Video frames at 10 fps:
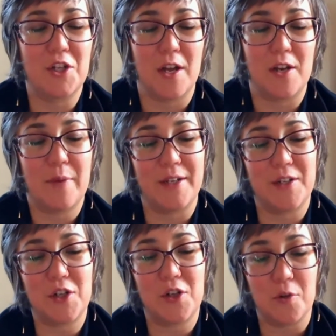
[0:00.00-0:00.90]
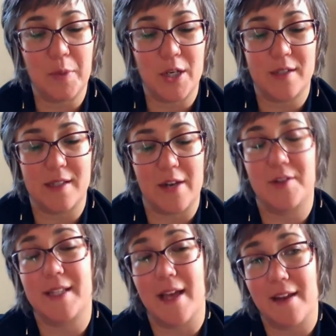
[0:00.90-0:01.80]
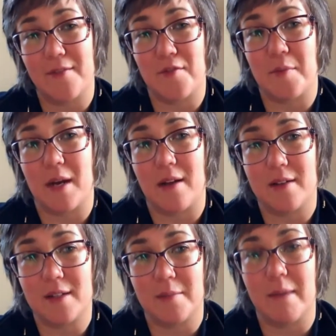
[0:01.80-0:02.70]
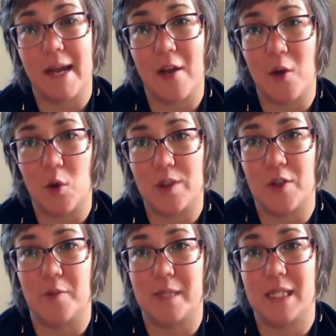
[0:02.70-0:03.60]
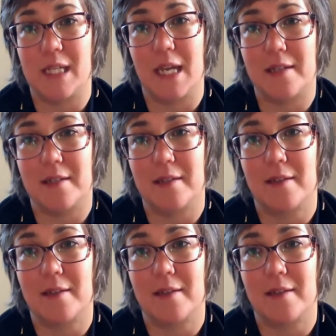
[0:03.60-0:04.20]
John. You picked two books that are set in Vermont, my old home state.